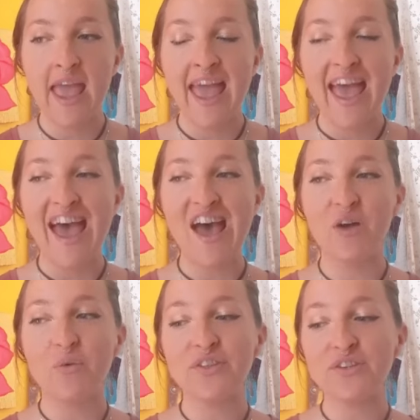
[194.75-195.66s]
And
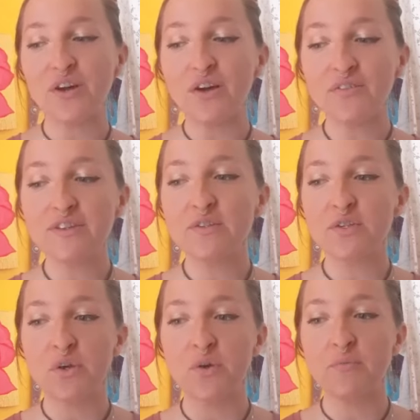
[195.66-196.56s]
what the dolphins
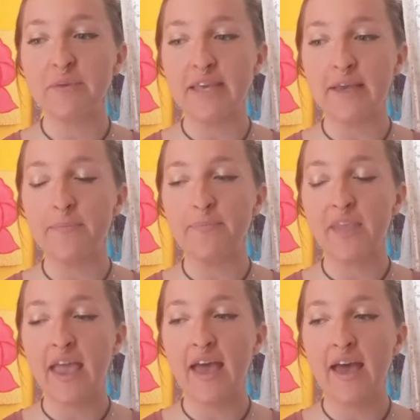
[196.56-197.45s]
showed me,
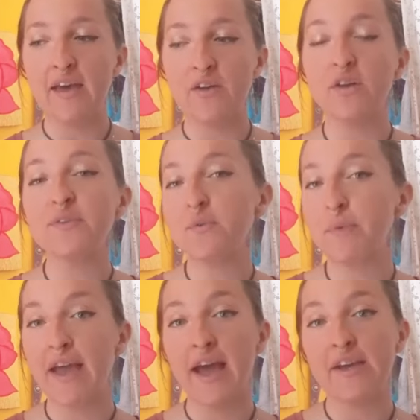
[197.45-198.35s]
and also
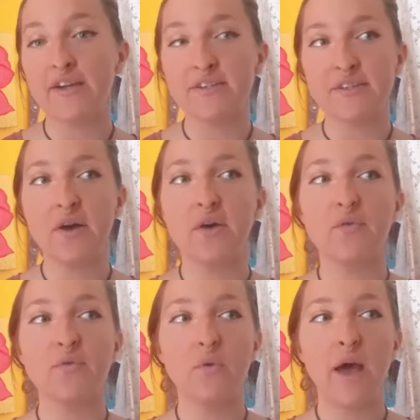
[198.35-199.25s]
my higher
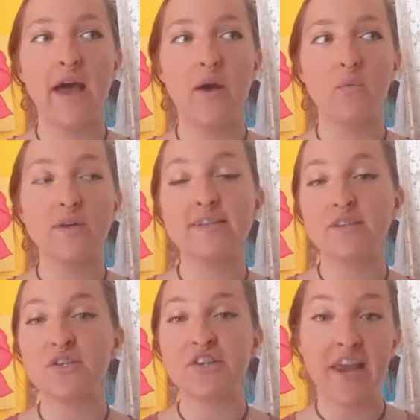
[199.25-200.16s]
self, uh, was the
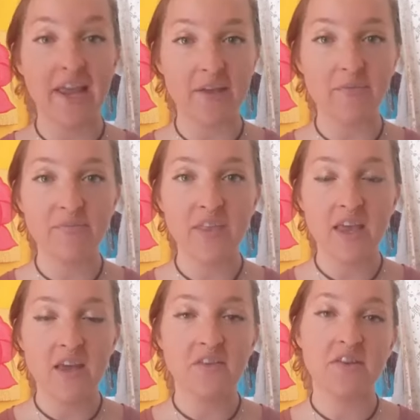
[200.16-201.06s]
shame
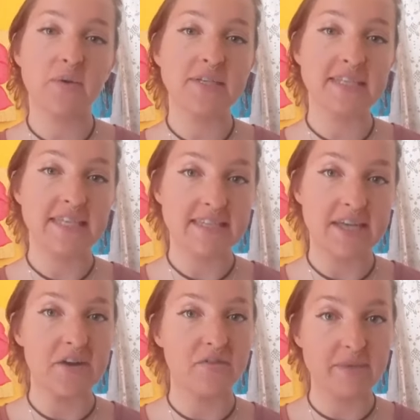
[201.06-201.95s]
that was
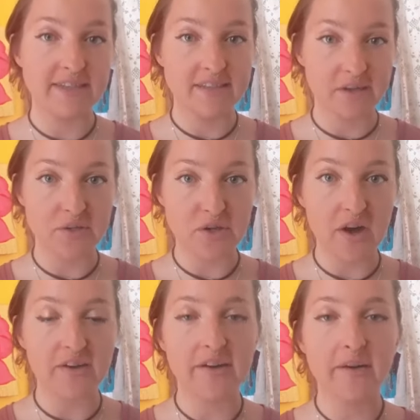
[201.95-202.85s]
inside of my second
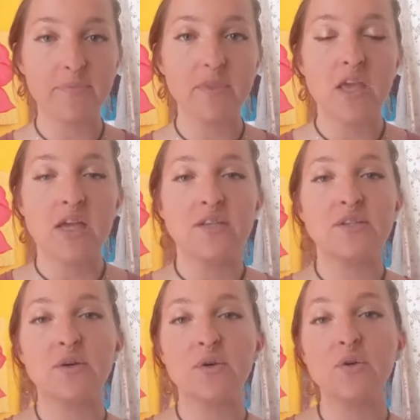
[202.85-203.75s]
chakra.
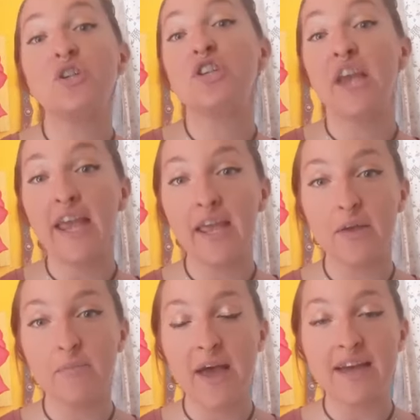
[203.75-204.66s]
So,
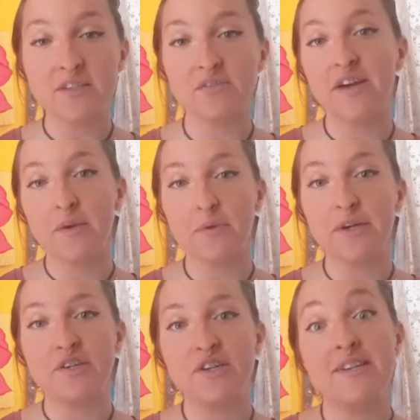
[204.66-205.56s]
shame as a
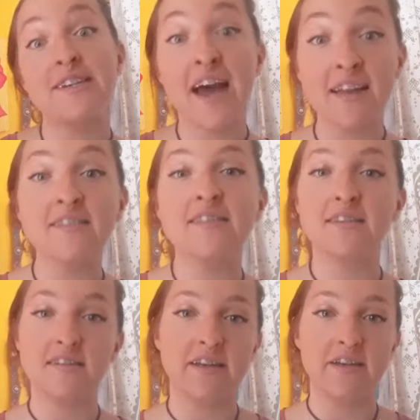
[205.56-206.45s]
vibration tends
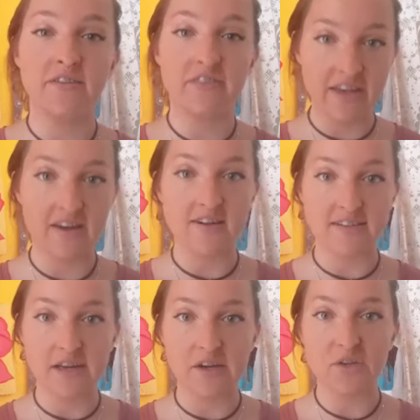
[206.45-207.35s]
to live in our
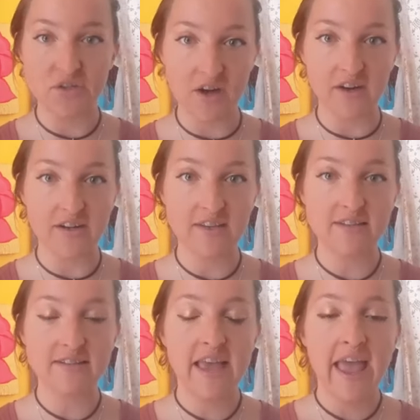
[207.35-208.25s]
second
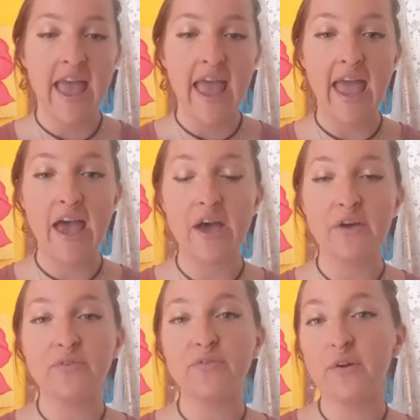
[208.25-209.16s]
chakras.
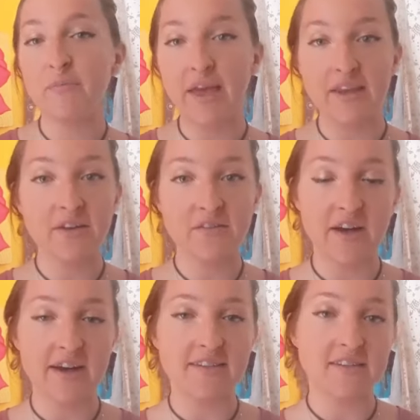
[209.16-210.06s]
And for many of
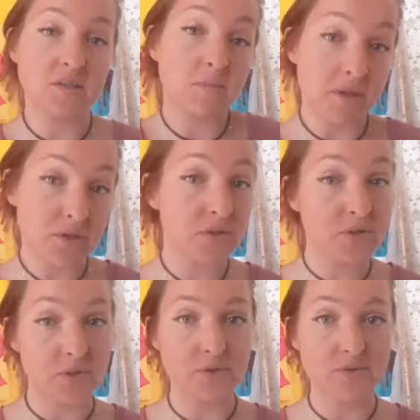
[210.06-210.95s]
us, especially
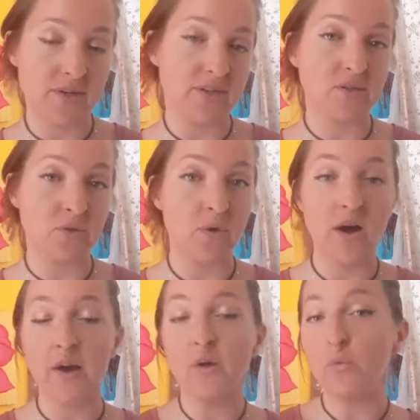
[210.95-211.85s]
those of us who
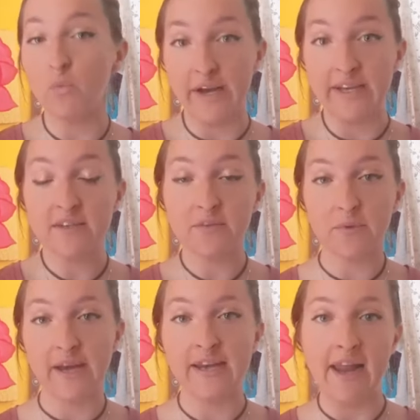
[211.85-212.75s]
are white
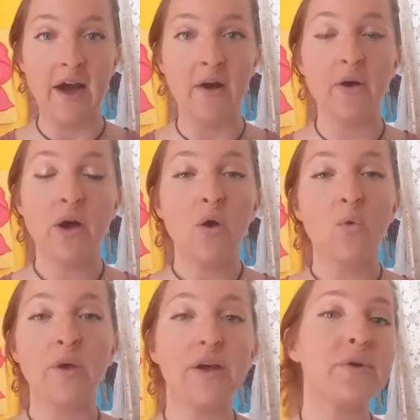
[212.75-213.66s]
right now,
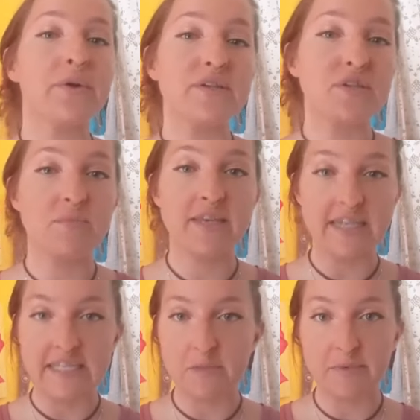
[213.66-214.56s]
we are going to be
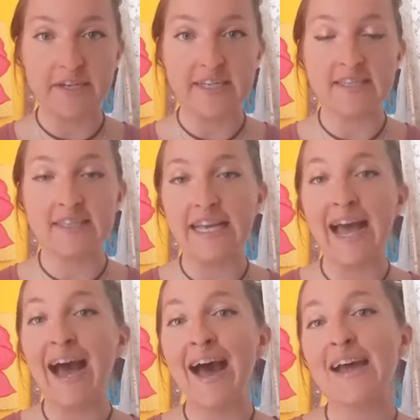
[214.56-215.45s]
experiencing a
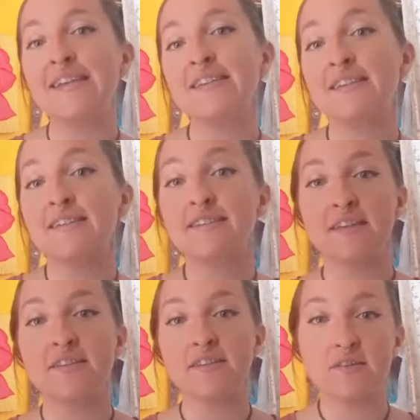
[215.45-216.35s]
heightened
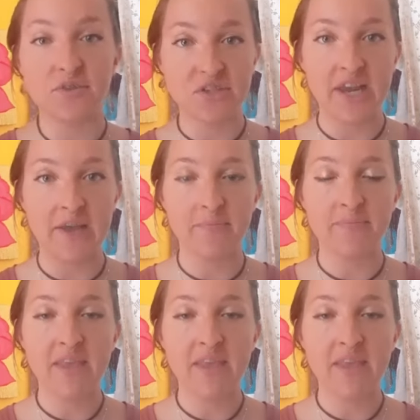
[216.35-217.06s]
sense of shame.